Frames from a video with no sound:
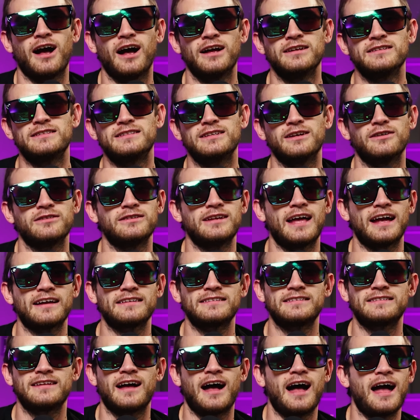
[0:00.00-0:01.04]
Until
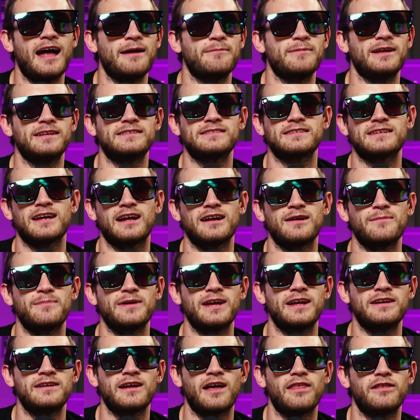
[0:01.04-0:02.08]
next time, it's going to
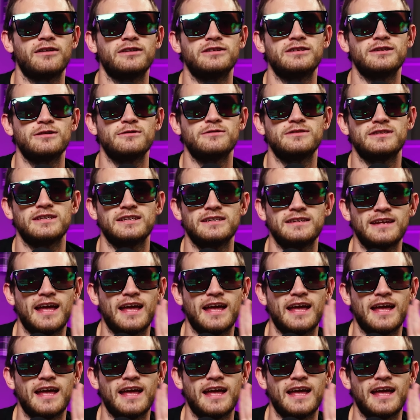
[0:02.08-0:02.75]
be another doozy.